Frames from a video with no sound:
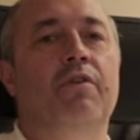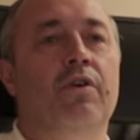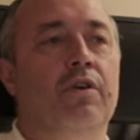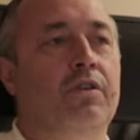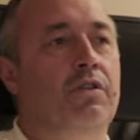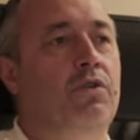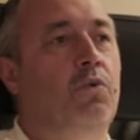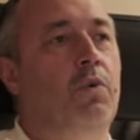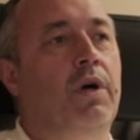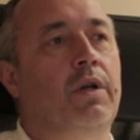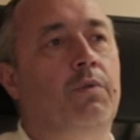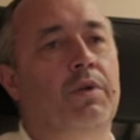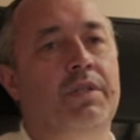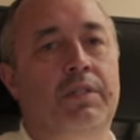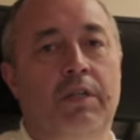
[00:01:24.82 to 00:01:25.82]
years, the one
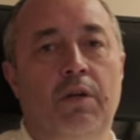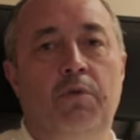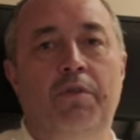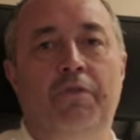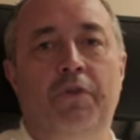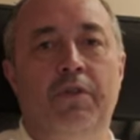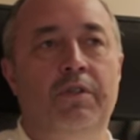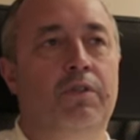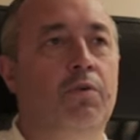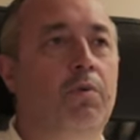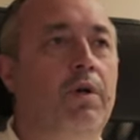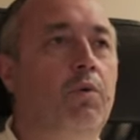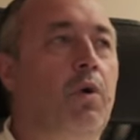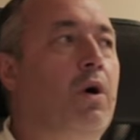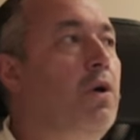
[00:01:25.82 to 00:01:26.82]
who was still with us, the
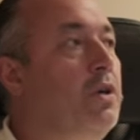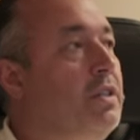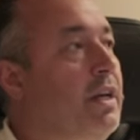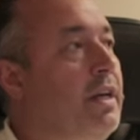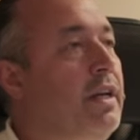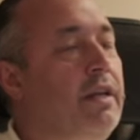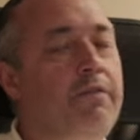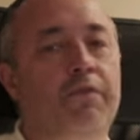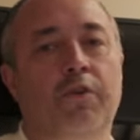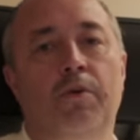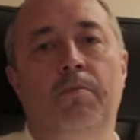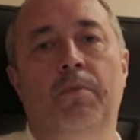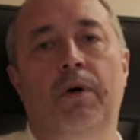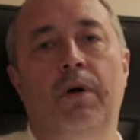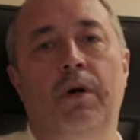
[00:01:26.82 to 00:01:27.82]
one who are retired
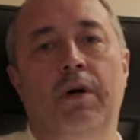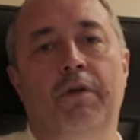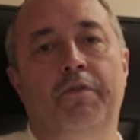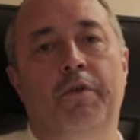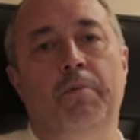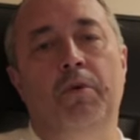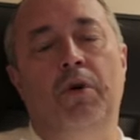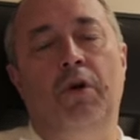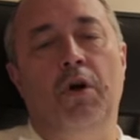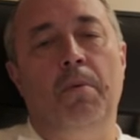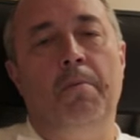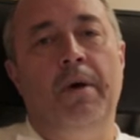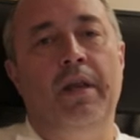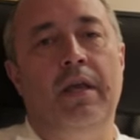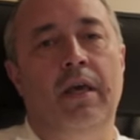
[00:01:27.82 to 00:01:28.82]
from the
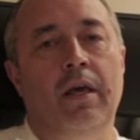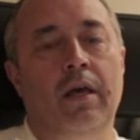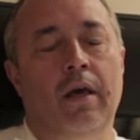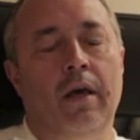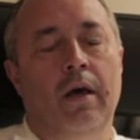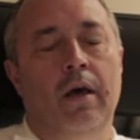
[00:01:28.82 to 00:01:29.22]
company,